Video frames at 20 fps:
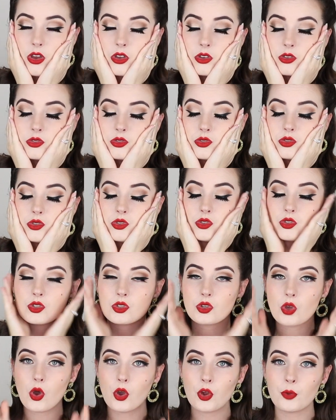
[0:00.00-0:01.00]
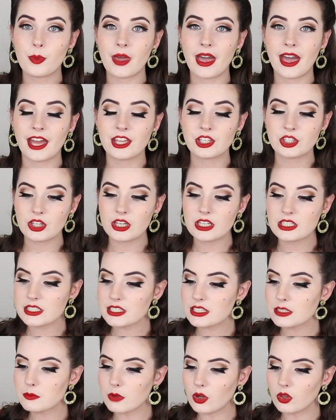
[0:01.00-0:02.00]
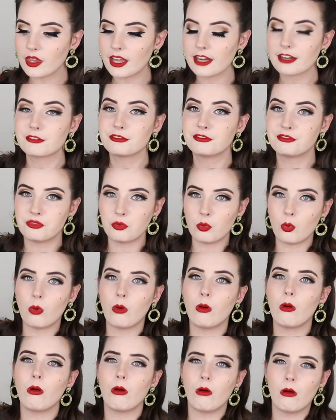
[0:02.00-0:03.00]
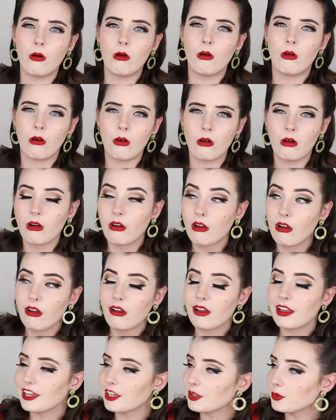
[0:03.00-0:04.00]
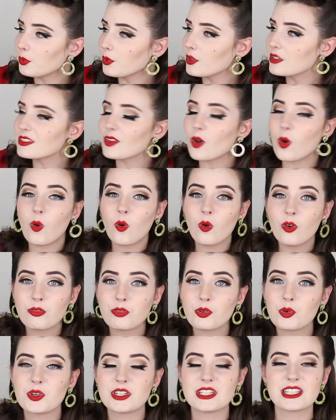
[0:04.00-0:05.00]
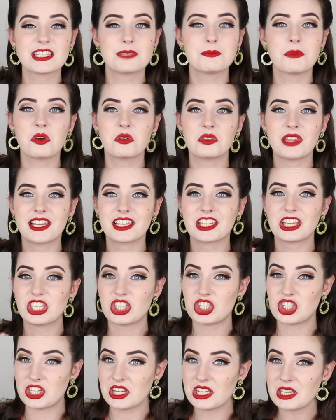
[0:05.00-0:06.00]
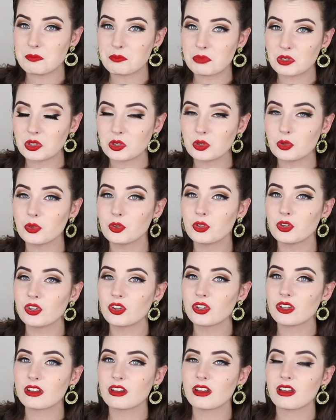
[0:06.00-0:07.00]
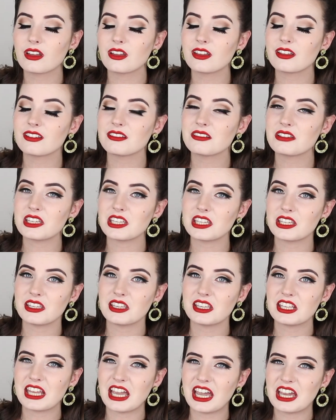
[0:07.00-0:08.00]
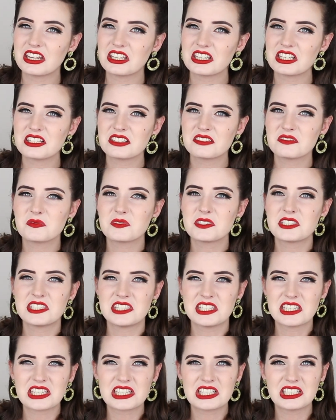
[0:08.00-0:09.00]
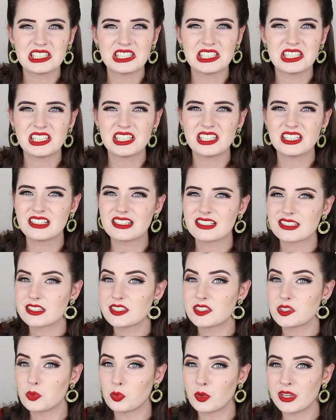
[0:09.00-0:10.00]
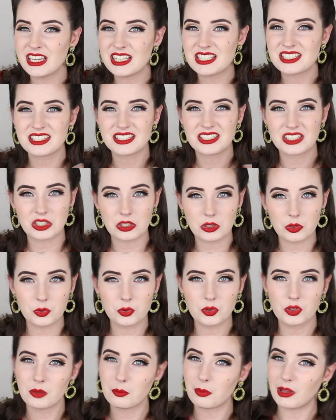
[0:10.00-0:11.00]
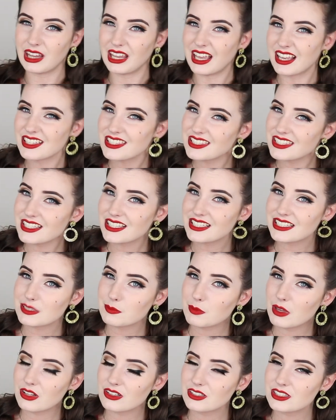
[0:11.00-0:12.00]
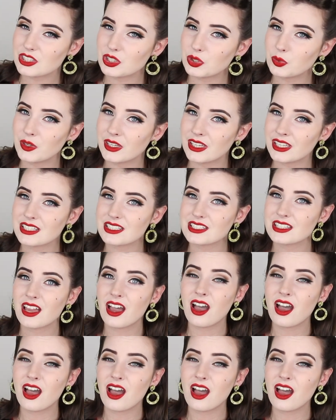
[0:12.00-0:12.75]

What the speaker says: so bad. It just smelled like, whoa. It was awful. It just smelled like cheap glue. It had a sickly, sweet glued plastic smell to it.